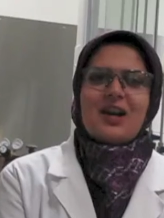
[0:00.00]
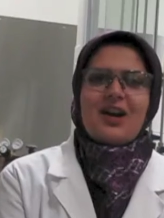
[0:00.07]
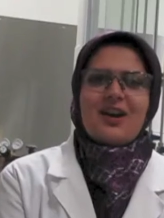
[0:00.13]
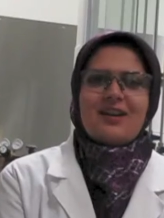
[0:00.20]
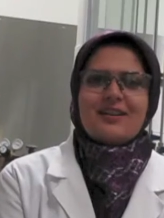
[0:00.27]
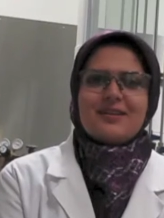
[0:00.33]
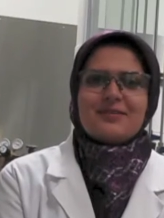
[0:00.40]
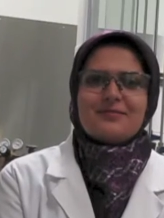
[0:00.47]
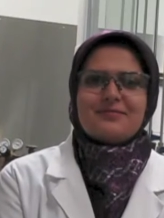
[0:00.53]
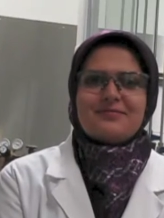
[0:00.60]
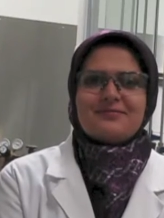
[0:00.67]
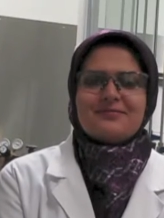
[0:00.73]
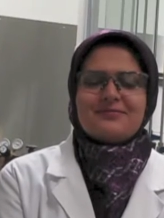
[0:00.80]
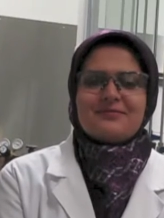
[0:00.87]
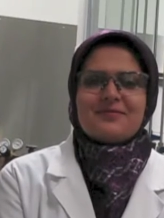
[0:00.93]
Hi,
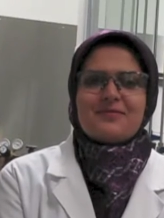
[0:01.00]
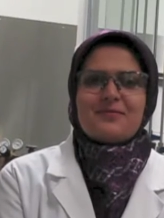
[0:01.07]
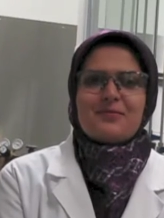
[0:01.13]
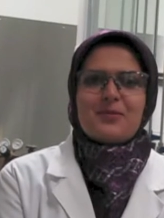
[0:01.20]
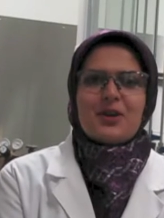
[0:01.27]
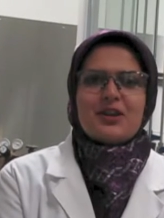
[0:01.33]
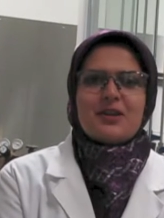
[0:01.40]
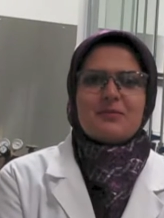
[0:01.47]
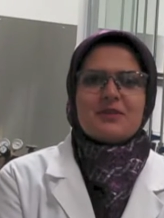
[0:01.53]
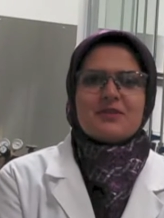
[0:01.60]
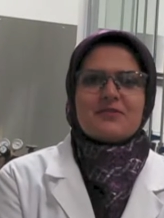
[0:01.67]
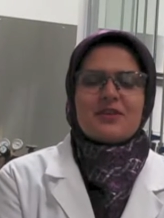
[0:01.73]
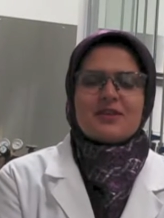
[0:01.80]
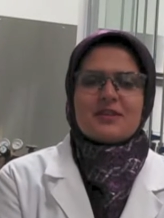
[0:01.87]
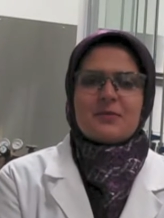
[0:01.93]
my name is
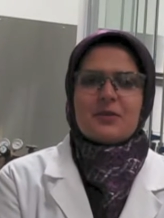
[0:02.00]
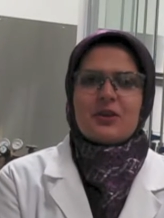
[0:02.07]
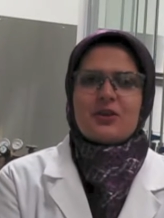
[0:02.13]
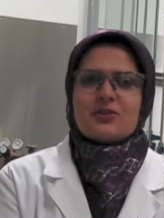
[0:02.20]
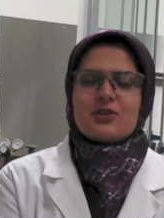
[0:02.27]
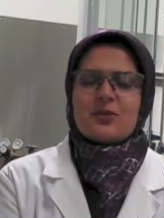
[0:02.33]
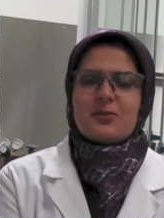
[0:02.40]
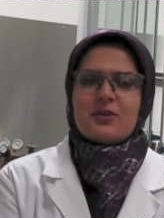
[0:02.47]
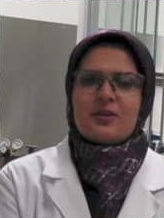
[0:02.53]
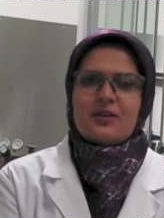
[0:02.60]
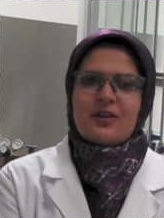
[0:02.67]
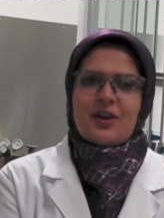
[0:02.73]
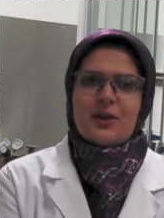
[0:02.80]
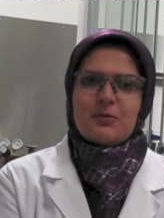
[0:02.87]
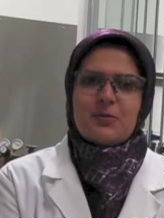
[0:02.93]
Fatemah Hashemi.
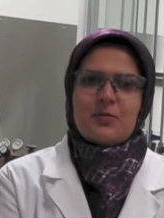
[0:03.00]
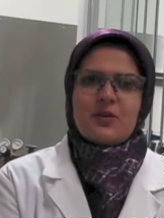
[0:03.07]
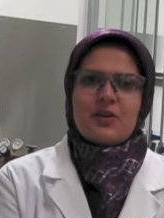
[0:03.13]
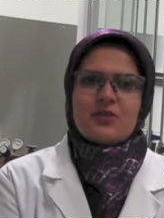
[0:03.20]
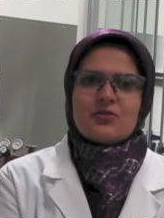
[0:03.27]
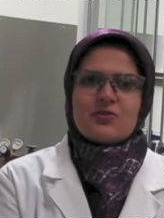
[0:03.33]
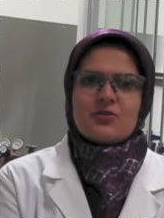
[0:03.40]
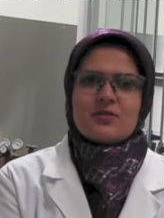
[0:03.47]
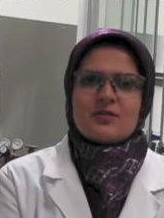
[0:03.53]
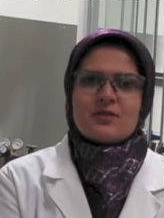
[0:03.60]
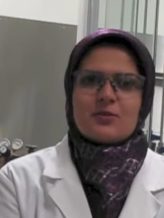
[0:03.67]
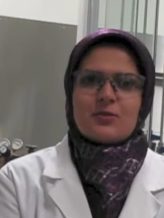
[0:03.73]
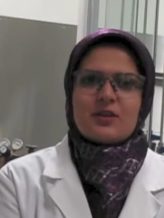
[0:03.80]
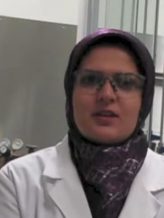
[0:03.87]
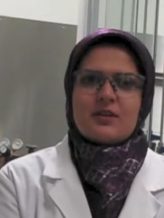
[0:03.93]
I'm a PhD
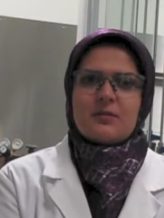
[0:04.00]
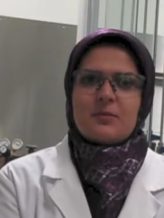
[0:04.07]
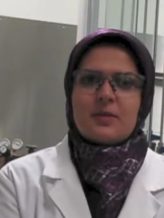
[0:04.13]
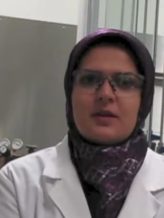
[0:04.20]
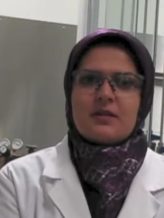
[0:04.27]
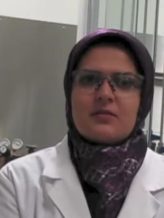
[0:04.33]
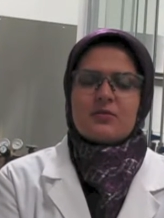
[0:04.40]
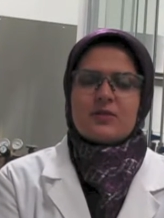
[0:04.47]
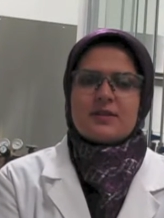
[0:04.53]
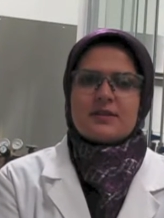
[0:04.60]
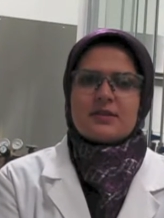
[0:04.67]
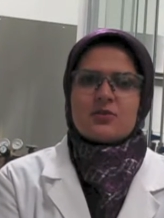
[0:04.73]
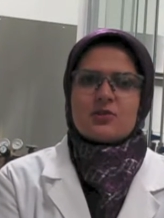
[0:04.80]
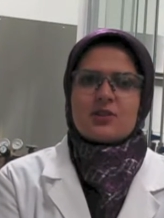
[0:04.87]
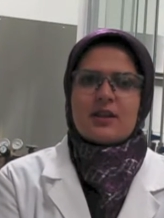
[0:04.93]
student in Bent
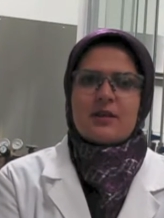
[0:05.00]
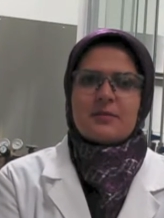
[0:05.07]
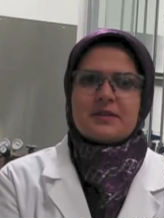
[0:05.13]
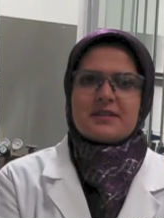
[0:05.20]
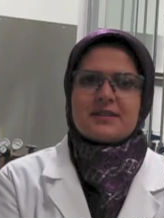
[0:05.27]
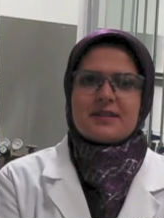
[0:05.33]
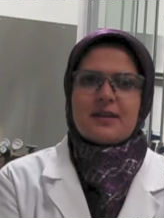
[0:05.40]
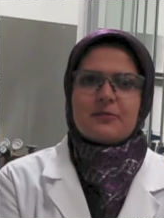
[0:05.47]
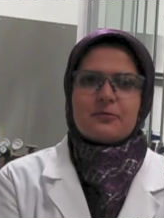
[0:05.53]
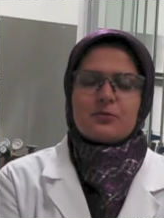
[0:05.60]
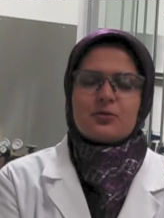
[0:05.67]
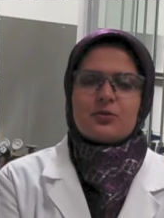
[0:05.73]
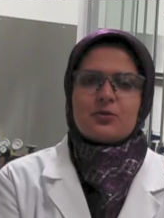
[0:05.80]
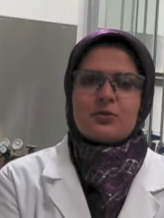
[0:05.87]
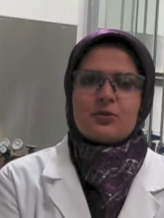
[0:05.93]
Research Lab at
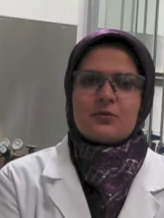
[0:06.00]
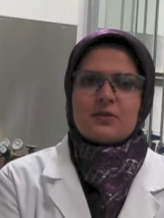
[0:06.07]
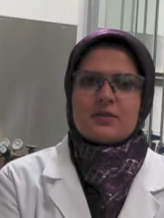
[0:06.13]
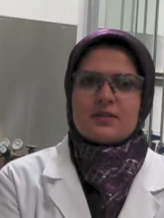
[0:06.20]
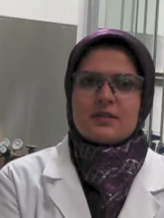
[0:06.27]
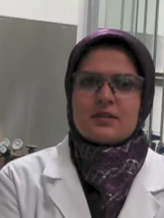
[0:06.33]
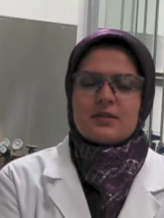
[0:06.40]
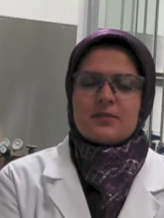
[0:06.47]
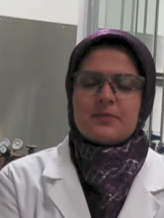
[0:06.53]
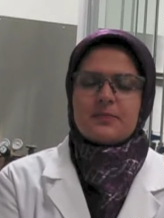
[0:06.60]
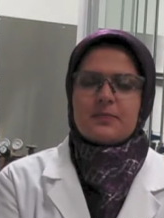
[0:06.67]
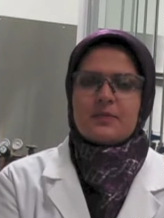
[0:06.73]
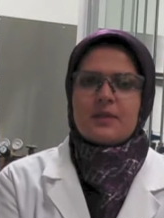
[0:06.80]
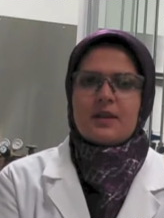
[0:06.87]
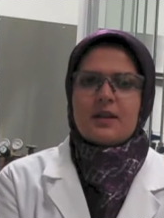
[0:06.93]
Stanford University.
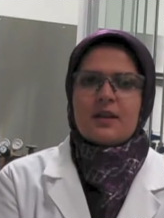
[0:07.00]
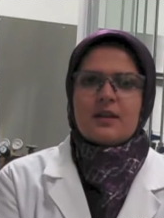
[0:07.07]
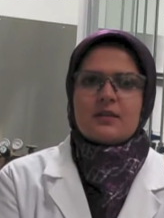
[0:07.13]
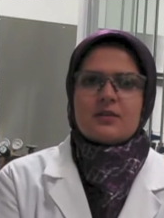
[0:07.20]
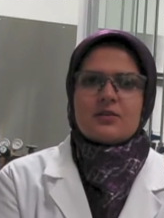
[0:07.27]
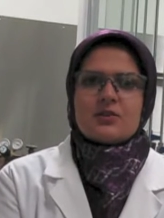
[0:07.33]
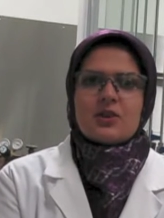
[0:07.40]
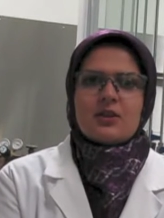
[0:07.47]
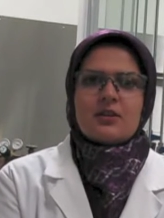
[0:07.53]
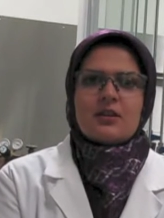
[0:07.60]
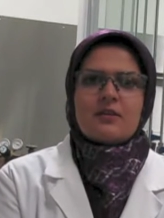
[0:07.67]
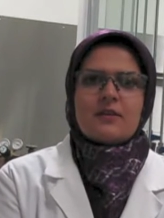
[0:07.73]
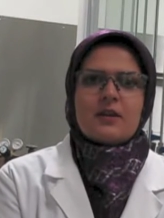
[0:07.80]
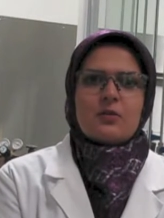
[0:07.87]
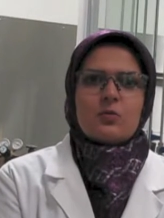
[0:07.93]
The title
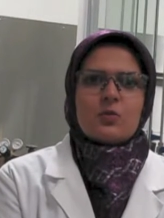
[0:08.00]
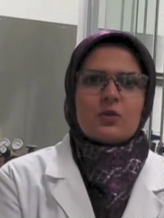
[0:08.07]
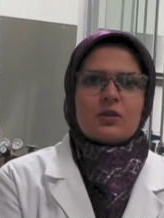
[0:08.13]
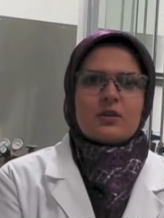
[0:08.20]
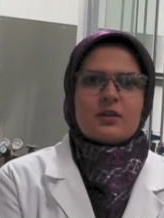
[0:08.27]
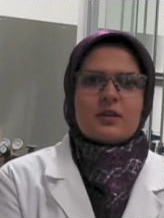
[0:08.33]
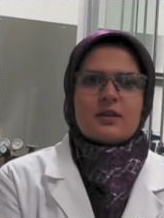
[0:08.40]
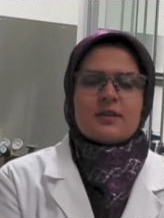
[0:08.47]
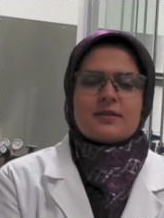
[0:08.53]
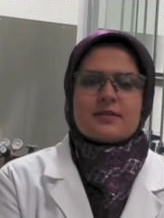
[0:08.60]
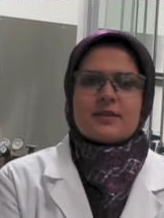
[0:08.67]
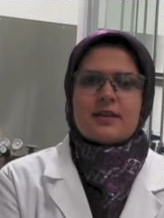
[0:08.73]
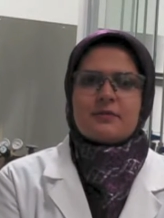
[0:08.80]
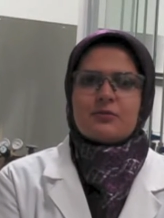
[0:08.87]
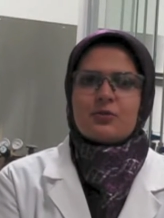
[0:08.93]
of our work is
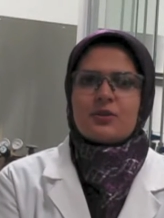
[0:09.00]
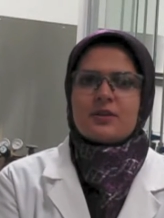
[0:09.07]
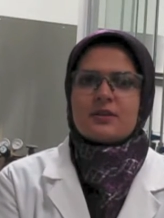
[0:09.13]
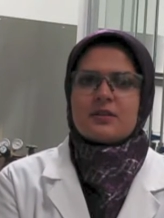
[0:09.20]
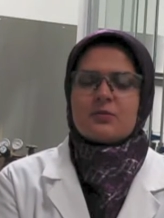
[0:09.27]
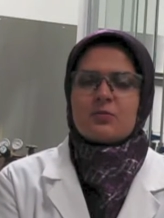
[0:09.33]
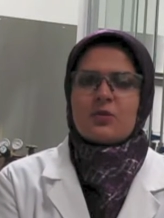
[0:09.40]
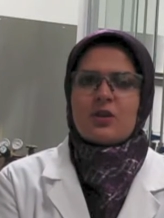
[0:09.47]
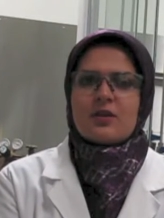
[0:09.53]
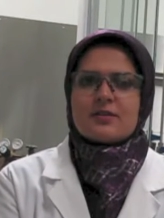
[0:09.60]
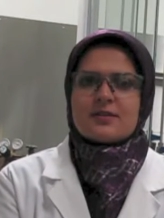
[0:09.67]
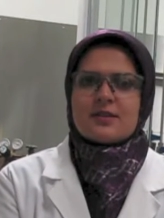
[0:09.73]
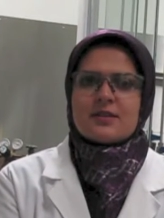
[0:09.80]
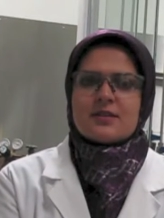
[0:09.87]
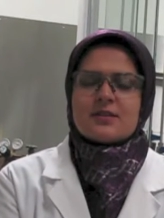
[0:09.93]
Self-Correcting
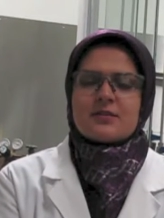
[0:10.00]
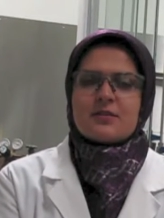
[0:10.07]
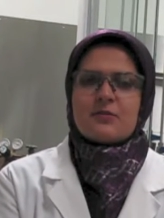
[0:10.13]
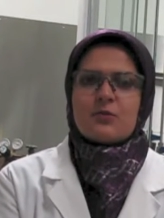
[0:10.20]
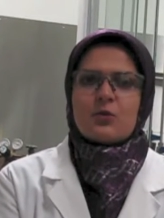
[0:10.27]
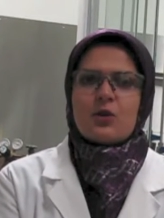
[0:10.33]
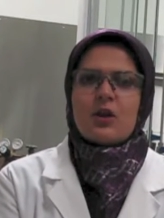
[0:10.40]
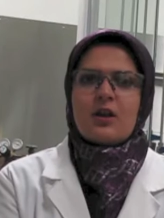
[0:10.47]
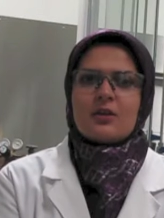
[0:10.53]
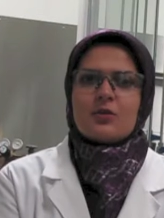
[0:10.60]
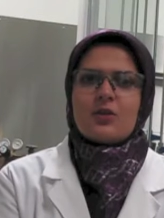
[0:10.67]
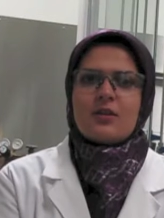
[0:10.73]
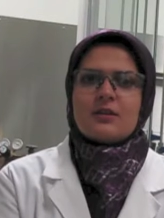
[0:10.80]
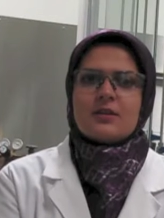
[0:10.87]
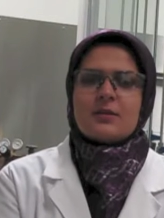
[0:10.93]
Process for
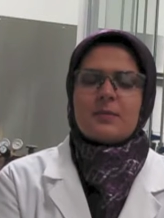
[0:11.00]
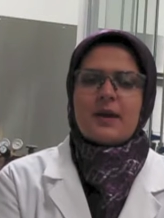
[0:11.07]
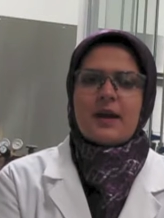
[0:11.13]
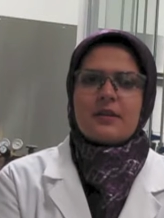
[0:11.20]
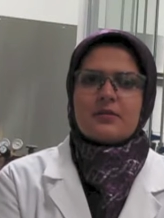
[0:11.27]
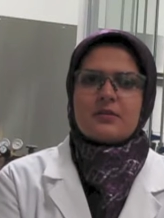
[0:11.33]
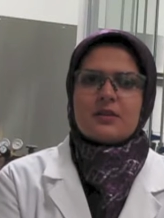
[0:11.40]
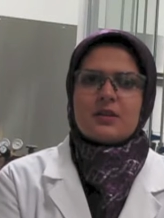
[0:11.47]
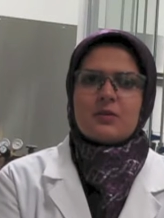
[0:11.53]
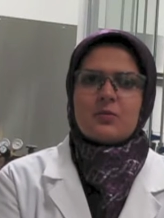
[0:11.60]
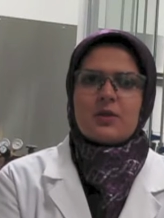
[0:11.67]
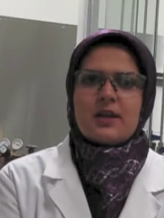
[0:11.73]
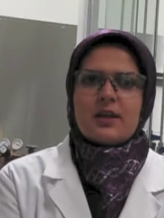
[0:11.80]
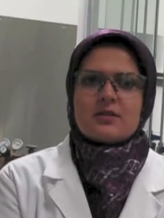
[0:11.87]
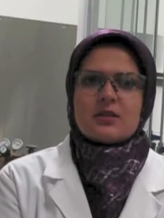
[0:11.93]
High-Quality Patterning
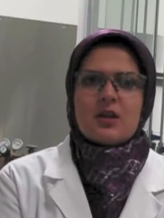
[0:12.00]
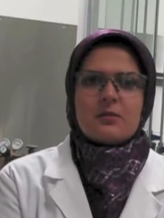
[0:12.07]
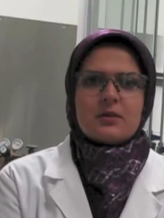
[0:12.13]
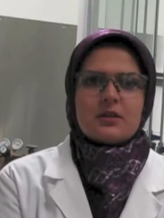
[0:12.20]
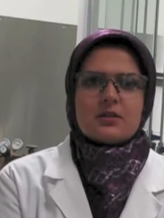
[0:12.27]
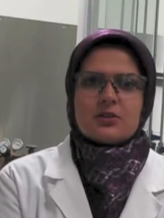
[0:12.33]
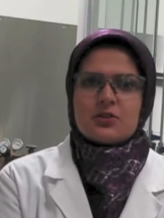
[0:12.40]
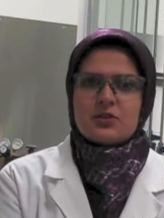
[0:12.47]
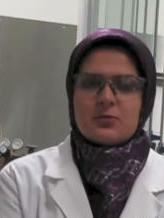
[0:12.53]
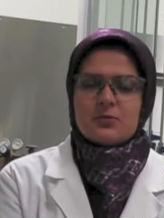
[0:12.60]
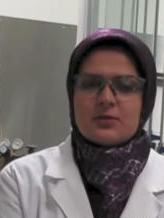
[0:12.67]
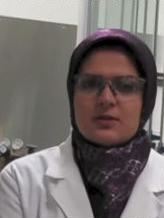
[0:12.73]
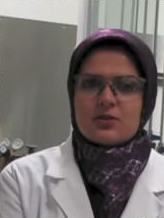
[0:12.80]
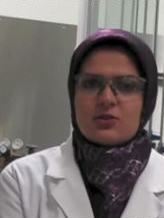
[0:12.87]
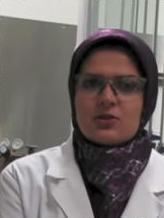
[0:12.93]
by Atomic Layer
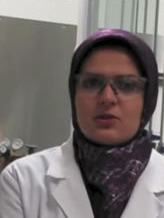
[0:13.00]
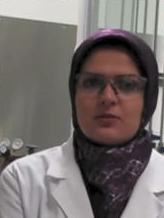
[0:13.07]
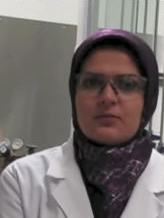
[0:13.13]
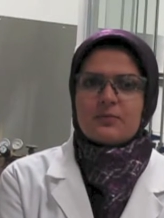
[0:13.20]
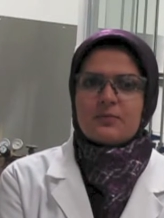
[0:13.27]
Deposition.